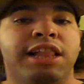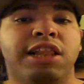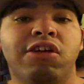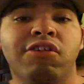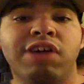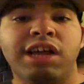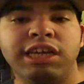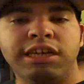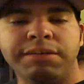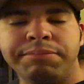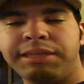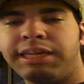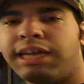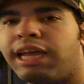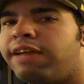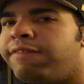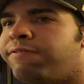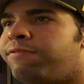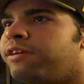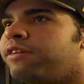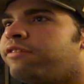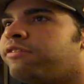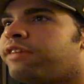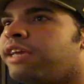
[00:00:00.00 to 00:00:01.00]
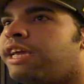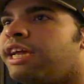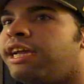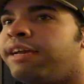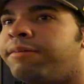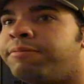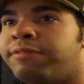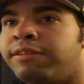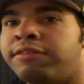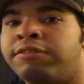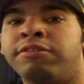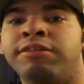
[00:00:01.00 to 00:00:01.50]
Hello, I am the Atheist
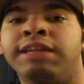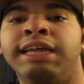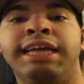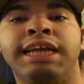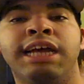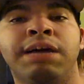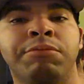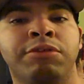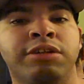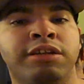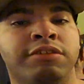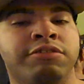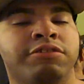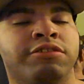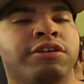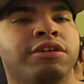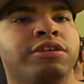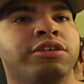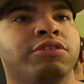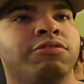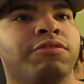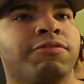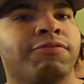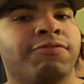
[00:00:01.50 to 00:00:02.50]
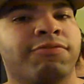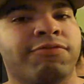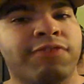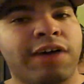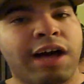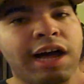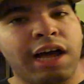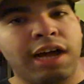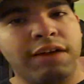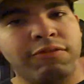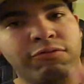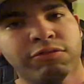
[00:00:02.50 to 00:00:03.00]
Games, and today I'm going to tell you
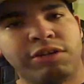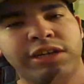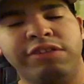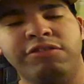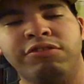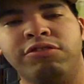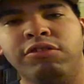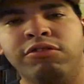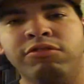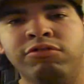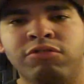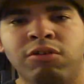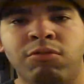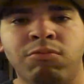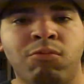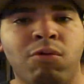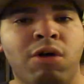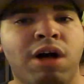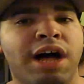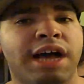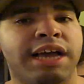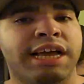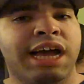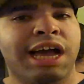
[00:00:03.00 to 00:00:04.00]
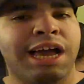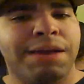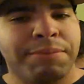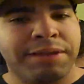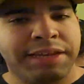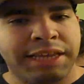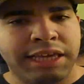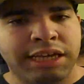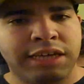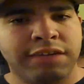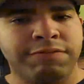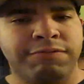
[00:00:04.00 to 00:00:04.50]
5 reasons on why I'm
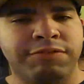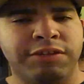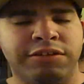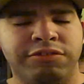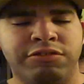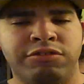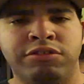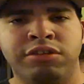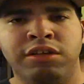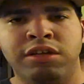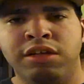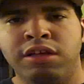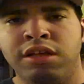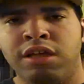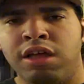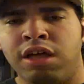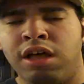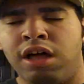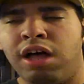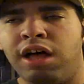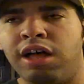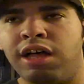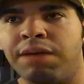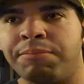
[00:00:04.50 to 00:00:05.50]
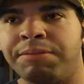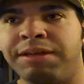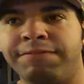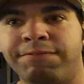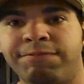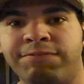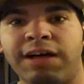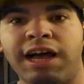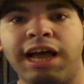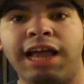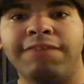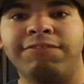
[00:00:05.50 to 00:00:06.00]
an atheist.
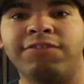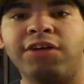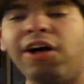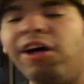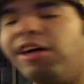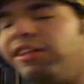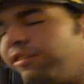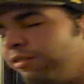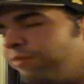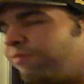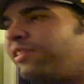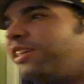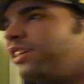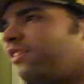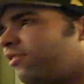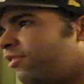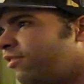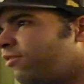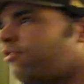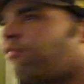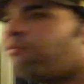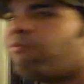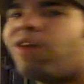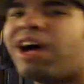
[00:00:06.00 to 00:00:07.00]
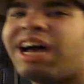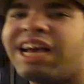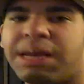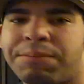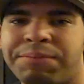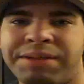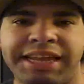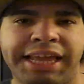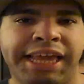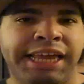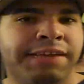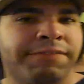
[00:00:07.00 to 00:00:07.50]
5 other reasons on why
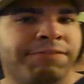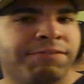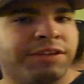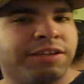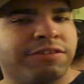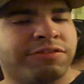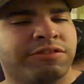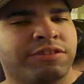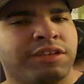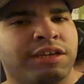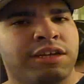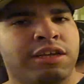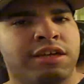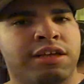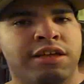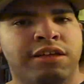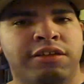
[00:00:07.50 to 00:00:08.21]
I'm an atheist.